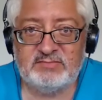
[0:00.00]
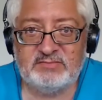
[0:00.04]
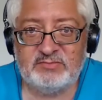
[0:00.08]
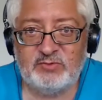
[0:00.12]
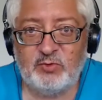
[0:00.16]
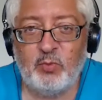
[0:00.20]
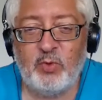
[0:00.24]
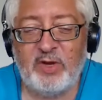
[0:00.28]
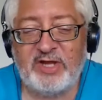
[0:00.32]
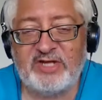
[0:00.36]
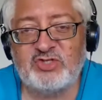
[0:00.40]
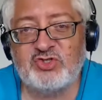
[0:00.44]

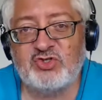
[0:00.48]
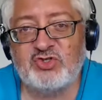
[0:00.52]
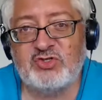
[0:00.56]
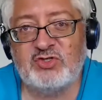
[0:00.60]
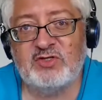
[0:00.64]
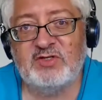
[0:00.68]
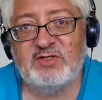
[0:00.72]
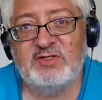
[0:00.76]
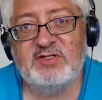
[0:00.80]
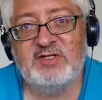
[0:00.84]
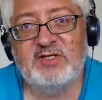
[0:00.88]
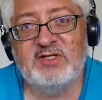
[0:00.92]

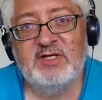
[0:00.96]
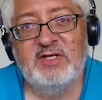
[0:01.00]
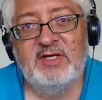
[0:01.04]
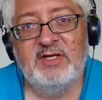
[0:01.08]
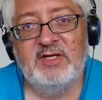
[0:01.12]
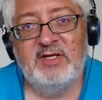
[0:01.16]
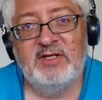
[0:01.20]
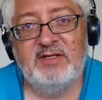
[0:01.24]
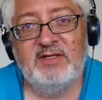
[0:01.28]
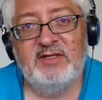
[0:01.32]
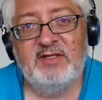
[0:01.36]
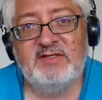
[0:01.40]
questioned
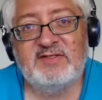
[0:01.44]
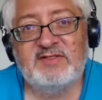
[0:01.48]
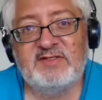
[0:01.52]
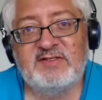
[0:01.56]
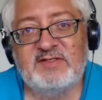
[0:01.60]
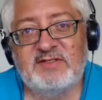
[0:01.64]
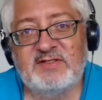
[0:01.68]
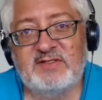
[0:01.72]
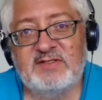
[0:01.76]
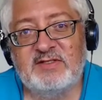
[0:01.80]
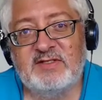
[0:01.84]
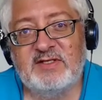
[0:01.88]

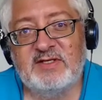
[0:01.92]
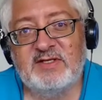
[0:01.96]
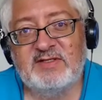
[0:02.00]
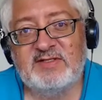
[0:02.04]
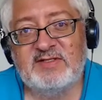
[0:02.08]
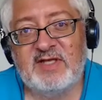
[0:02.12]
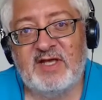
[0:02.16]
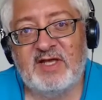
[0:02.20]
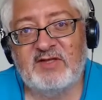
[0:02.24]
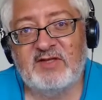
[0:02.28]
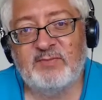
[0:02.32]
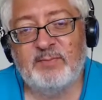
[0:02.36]
this, this
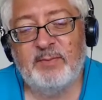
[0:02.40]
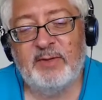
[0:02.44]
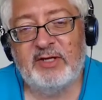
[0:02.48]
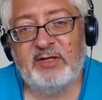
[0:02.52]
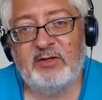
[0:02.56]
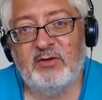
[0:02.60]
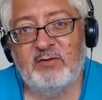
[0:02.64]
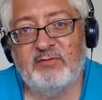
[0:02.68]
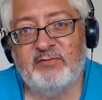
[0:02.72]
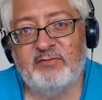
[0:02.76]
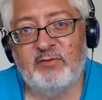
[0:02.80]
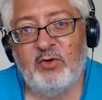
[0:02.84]

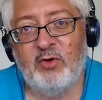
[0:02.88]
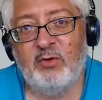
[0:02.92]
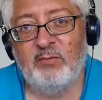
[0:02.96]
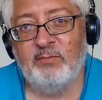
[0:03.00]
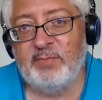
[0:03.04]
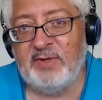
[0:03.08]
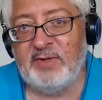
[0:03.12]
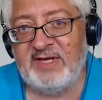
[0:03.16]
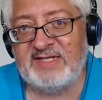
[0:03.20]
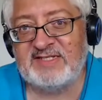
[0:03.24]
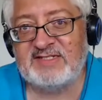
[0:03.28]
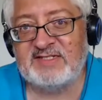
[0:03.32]
aspect of
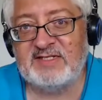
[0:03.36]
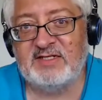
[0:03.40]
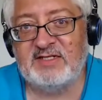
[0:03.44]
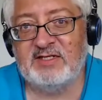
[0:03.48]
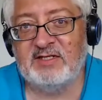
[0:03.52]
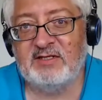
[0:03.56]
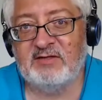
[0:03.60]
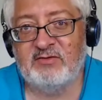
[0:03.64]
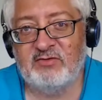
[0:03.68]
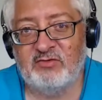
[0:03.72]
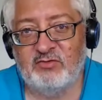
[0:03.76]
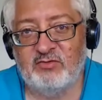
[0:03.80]

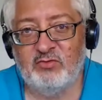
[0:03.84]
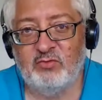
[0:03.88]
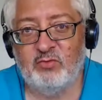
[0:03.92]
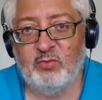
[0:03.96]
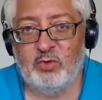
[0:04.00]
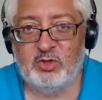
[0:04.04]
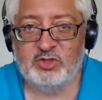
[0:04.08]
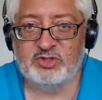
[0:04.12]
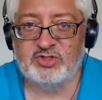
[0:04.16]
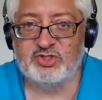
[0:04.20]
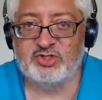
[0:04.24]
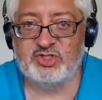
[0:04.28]
complicity through
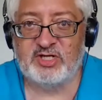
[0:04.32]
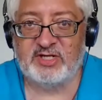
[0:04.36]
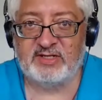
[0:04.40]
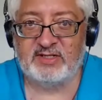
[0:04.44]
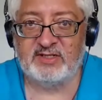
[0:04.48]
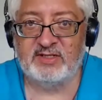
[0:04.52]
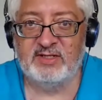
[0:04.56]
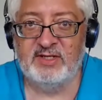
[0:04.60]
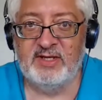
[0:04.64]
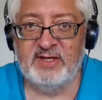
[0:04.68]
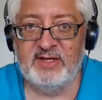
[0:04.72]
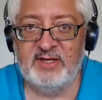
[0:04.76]
watching,
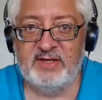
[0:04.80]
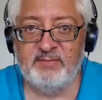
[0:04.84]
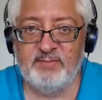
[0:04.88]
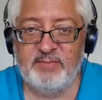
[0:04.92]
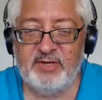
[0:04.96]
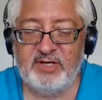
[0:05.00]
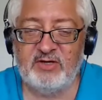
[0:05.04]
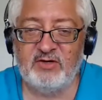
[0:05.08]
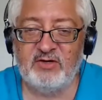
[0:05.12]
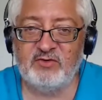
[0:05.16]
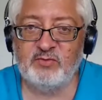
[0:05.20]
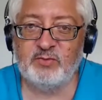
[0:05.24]

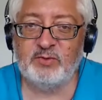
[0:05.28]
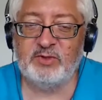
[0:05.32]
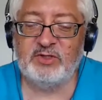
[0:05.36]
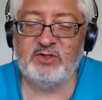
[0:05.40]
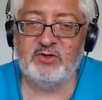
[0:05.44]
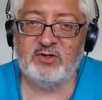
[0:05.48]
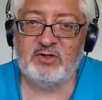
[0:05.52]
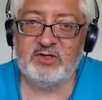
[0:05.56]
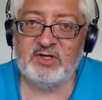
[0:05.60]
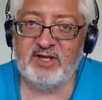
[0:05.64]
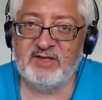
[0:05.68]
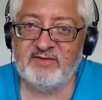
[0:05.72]
because we
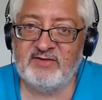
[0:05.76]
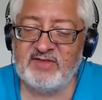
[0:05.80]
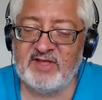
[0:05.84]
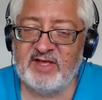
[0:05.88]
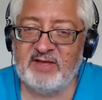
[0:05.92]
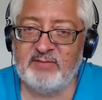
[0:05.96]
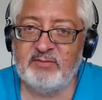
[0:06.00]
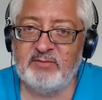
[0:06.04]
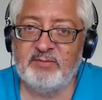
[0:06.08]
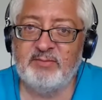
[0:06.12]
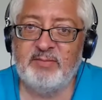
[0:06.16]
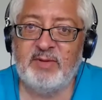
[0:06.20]
talked mm-hmm. last
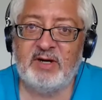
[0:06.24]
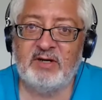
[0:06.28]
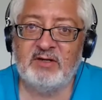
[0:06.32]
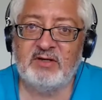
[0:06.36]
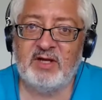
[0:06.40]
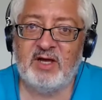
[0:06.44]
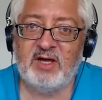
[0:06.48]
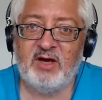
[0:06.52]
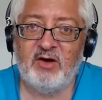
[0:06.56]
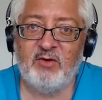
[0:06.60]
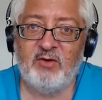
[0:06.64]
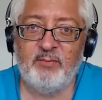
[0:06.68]
time about
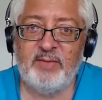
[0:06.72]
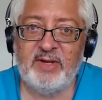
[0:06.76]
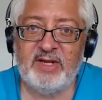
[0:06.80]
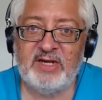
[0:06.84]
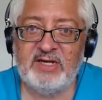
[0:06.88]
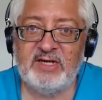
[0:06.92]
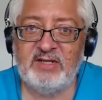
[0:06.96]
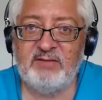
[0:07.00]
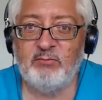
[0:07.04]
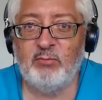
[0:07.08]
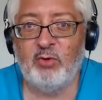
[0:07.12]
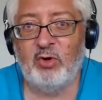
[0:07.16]
how
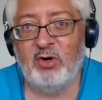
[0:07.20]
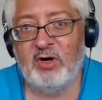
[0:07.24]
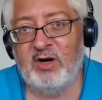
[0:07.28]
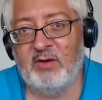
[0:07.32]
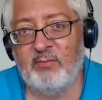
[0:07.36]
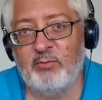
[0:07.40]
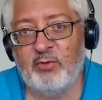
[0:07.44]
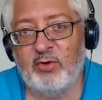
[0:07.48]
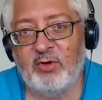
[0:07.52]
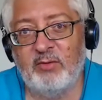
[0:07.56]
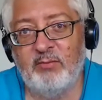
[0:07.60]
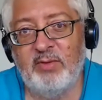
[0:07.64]
many moral
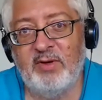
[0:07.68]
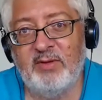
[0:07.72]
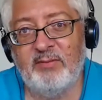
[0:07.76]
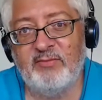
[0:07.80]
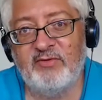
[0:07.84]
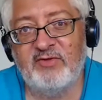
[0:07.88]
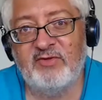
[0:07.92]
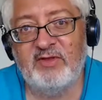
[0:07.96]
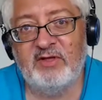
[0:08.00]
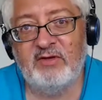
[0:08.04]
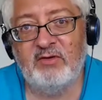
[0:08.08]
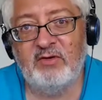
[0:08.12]

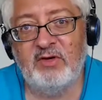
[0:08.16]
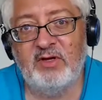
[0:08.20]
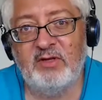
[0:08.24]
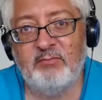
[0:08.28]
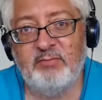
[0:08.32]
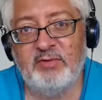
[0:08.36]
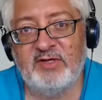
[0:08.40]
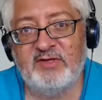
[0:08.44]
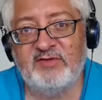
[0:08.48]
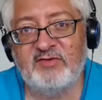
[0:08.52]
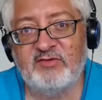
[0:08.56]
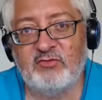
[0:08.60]
problems the
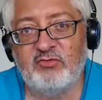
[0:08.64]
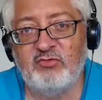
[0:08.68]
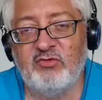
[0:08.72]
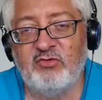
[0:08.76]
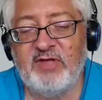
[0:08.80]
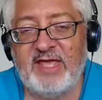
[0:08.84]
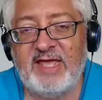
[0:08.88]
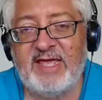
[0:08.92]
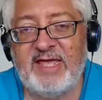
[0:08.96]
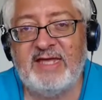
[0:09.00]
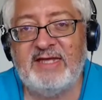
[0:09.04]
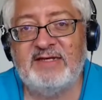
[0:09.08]
Olympics
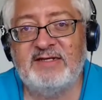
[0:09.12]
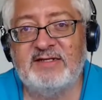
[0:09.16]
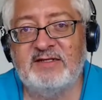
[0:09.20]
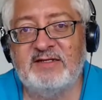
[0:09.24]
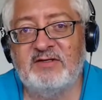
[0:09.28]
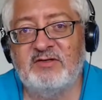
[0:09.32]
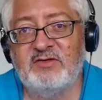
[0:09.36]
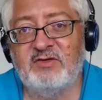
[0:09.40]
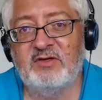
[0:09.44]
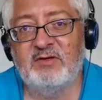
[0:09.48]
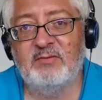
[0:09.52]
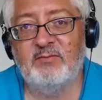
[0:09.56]
create in
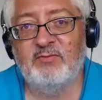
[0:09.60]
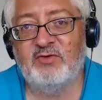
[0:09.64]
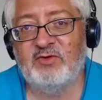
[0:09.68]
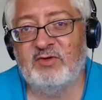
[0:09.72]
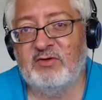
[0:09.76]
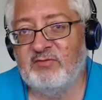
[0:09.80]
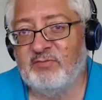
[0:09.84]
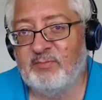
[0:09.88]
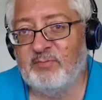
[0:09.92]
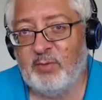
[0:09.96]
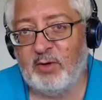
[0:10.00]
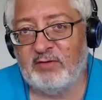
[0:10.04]
terms
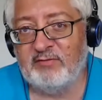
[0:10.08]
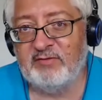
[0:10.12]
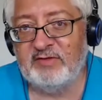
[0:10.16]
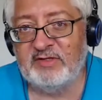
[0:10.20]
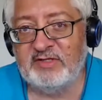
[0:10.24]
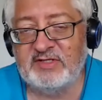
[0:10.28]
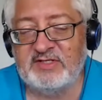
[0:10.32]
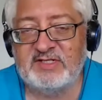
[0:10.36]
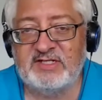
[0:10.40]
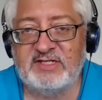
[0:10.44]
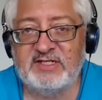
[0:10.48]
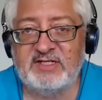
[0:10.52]
of
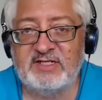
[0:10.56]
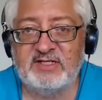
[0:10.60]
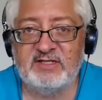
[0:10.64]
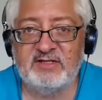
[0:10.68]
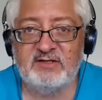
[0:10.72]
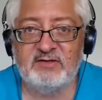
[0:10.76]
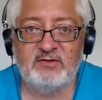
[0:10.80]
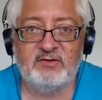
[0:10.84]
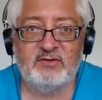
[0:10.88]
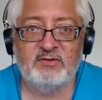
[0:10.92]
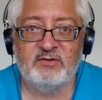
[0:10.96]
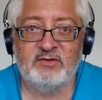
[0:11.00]
poverty
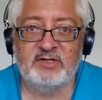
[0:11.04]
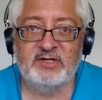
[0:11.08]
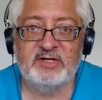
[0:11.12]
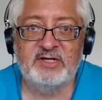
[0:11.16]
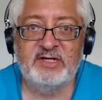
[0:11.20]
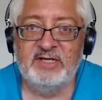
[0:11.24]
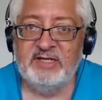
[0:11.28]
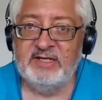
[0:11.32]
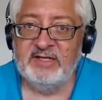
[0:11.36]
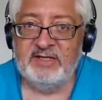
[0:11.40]
or